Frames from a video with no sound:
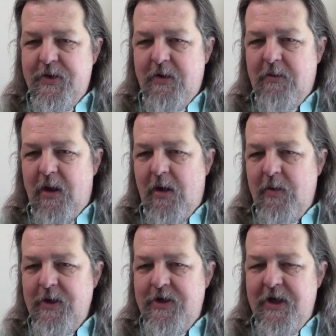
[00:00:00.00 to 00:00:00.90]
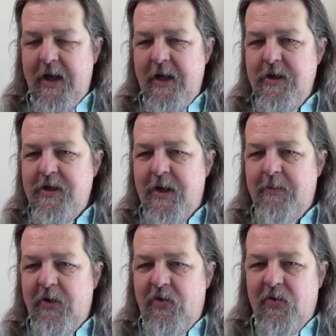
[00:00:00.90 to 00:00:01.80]
to grow and change
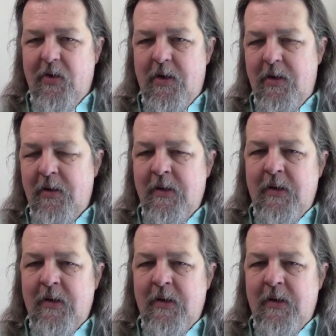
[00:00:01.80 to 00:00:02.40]
and mature.